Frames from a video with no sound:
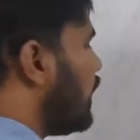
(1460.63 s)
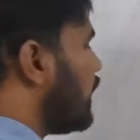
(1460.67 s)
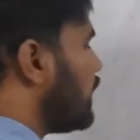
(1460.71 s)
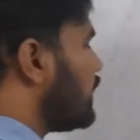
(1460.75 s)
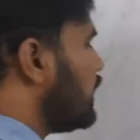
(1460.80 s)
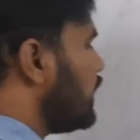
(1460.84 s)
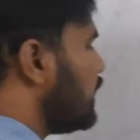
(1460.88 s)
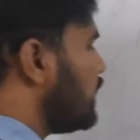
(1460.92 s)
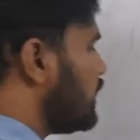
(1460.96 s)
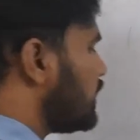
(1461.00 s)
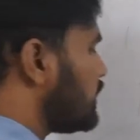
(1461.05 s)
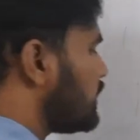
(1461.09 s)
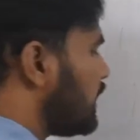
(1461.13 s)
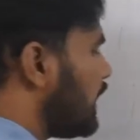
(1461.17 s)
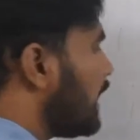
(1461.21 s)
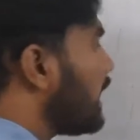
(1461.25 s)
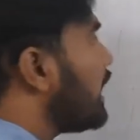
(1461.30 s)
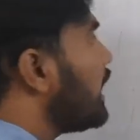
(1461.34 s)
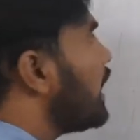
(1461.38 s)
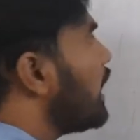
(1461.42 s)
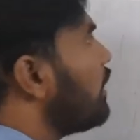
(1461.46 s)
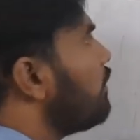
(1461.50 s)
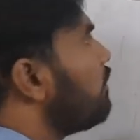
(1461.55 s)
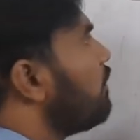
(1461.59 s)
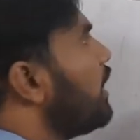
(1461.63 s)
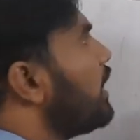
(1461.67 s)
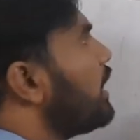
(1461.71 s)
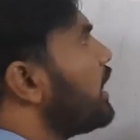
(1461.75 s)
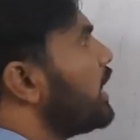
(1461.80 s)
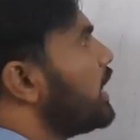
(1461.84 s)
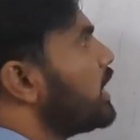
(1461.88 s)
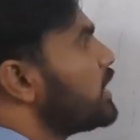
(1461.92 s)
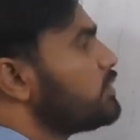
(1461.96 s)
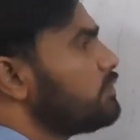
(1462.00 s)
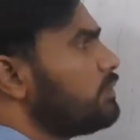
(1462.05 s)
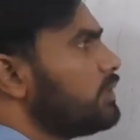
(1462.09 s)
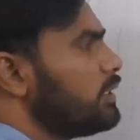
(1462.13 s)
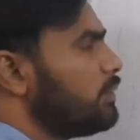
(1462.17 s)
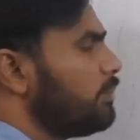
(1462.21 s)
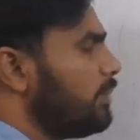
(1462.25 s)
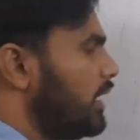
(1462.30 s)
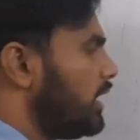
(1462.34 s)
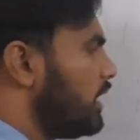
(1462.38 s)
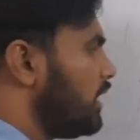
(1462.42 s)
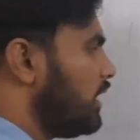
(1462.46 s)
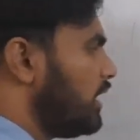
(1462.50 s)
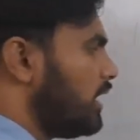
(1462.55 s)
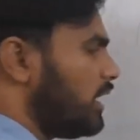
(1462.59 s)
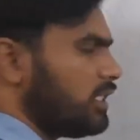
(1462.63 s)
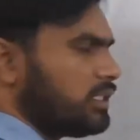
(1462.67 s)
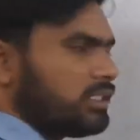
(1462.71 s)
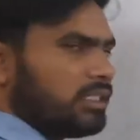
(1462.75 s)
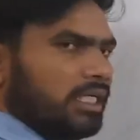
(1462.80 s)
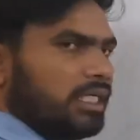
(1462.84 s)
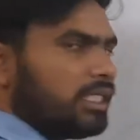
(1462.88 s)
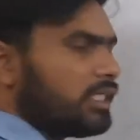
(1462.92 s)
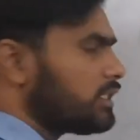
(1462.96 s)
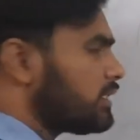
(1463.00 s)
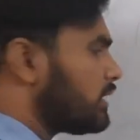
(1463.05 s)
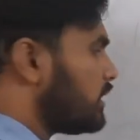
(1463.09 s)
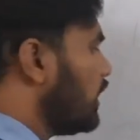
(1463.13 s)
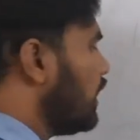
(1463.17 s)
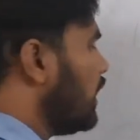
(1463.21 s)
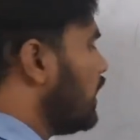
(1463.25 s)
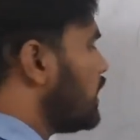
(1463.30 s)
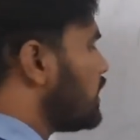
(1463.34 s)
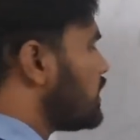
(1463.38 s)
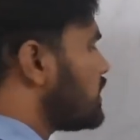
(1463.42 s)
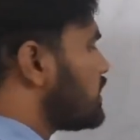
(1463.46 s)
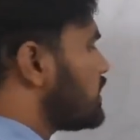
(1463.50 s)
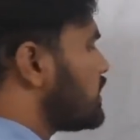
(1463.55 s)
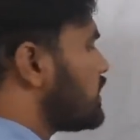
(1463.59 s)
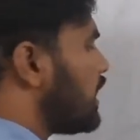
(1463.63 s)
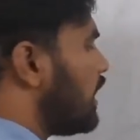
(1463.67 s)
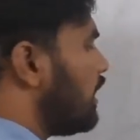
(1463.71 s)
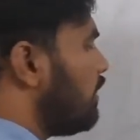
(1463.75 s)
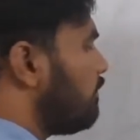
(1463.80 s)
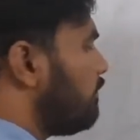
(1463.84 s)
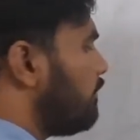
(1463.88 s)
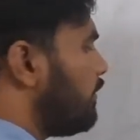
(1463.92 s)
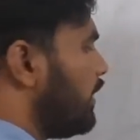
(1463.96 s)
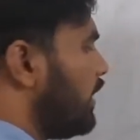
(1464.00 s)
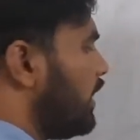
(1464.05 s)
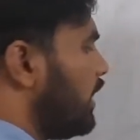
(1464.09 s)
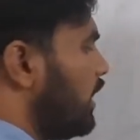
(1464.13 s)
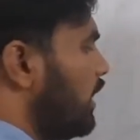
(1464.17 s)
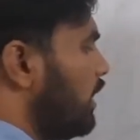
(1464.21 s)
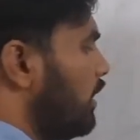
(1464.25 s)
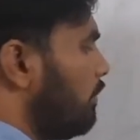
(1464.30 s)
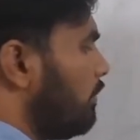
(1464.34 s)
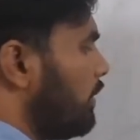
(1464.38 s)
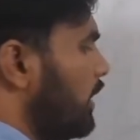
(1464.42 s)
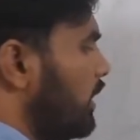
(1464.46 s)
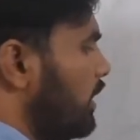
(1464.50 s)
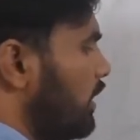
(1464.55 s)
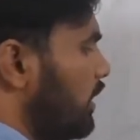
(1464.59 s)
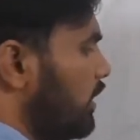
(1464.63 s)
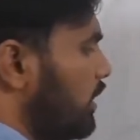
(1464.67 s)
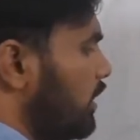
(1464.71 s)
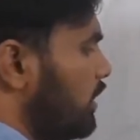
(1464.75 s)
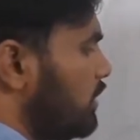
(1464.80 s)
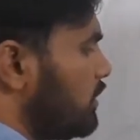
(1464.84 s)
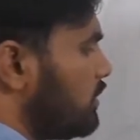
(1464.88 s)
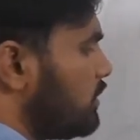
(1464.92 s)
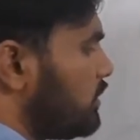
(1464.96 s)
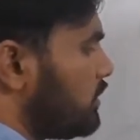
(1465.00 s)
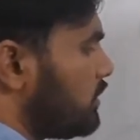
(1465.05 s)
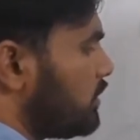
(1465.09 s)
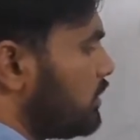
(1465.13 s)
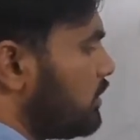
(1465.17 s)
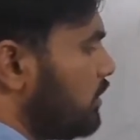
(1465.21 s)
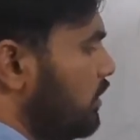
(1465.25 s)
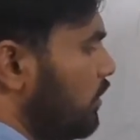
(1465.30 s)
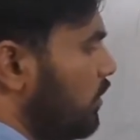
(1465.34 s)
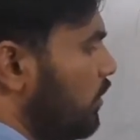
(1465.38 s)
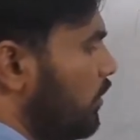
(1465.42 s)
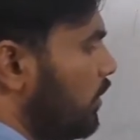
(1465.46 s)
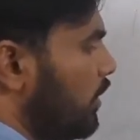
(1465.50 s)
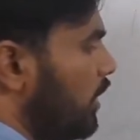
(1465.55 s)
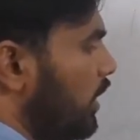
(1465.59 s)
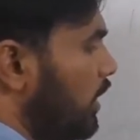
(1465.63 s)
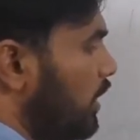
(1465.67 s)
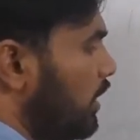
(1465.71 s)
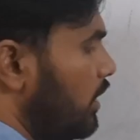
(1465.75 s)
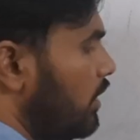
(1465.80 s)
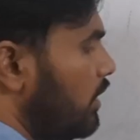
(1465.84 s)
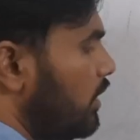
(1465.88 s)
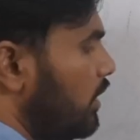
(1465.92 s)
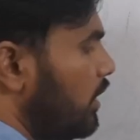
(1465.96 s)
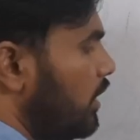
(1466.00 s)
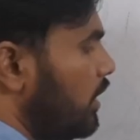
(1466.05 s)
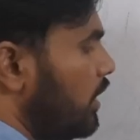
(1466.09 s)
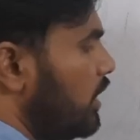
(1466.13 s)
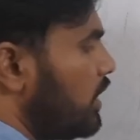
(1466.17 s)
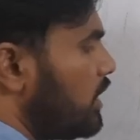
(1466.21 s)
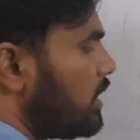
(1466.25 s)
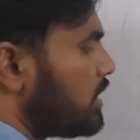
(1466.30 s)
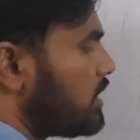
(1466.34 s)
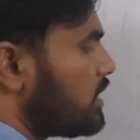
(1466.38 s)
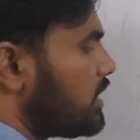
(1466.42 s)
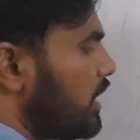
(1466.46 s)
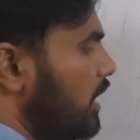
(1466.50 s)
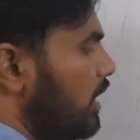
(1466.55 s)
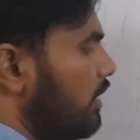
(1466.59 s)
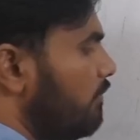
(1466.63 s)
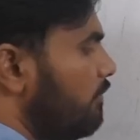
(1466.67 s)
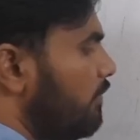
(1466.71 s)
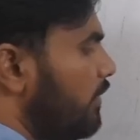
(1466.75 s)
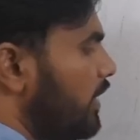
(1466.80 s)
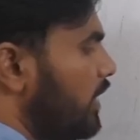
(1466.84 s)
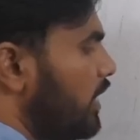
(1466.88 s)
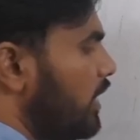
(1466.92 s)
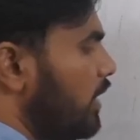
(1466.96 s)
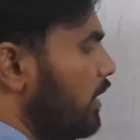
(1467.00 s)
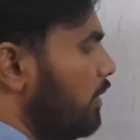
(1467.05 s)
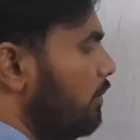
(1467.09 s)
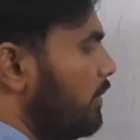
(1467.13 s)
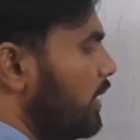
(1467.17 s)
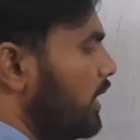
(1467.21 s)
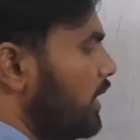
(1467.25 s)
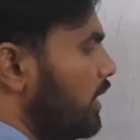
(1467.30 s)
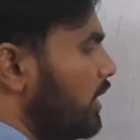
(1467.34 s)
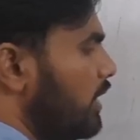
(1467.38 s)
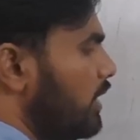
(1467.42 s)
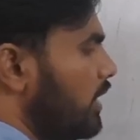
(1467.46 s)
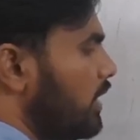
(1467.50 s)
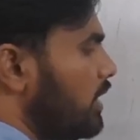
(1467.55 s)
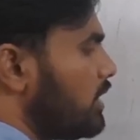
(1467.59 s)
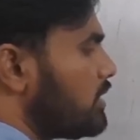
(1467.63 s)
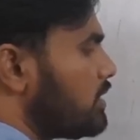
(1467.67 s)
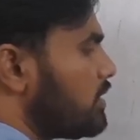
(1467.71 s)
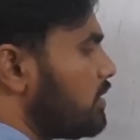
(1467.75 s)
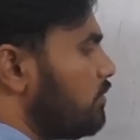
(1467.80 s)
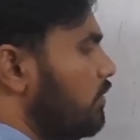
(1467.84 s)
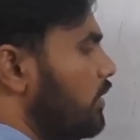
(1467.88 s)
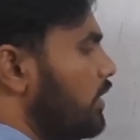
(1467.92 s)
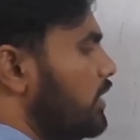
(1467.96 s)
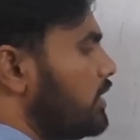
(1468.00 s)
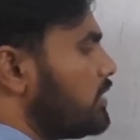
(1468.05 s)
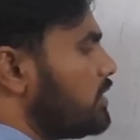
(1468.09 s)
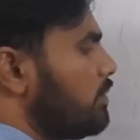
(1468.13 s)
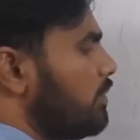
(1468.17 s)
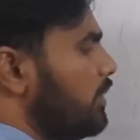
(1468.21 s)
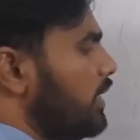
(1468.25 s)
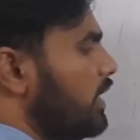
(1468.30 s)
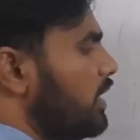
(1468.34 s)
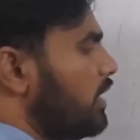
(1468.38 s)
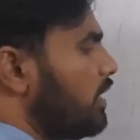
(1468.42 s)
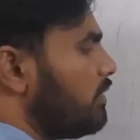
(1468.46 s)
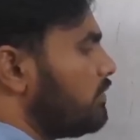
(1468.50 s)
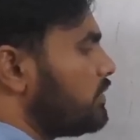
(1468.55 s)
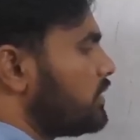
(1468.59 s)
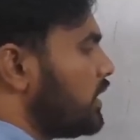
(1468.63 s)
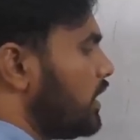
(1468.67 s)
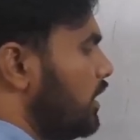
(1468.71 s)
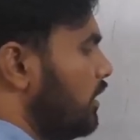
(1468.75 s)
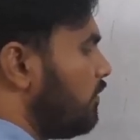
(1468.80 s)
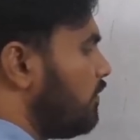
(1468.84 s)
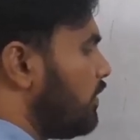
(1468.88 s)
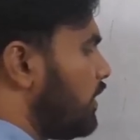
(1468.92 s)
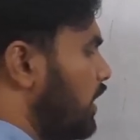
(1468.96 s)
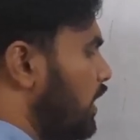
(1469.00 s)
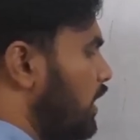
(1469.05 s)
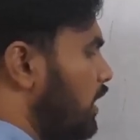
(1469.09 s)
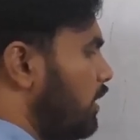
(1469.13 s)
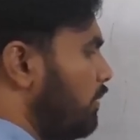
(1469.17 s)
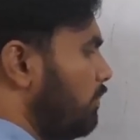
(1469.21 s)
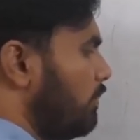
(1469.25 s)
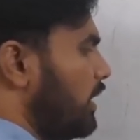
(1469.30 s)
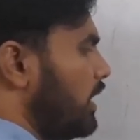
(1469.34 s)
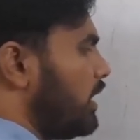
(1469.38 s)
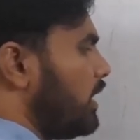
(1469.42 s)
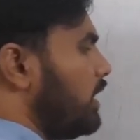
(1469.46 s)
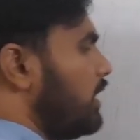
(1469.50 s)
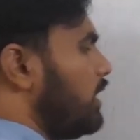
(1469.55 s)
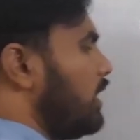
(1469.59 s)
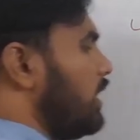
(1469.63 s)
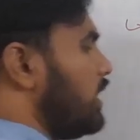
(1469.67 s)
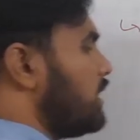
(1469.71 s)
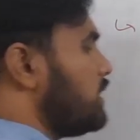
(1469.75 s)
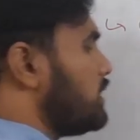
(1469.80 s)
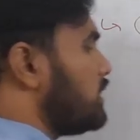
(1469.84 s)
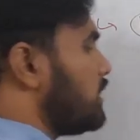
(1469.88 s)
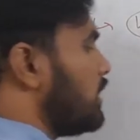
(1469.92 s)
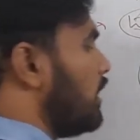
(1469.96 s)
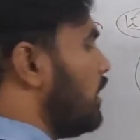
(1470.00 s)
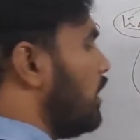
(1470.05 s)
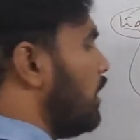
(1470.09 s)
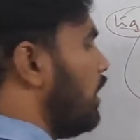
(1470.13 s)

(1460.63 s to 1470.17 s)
Then the second advantage with the materials is self-healing materials. Okay, self-healing materials. What is the meaning of self-healing materials?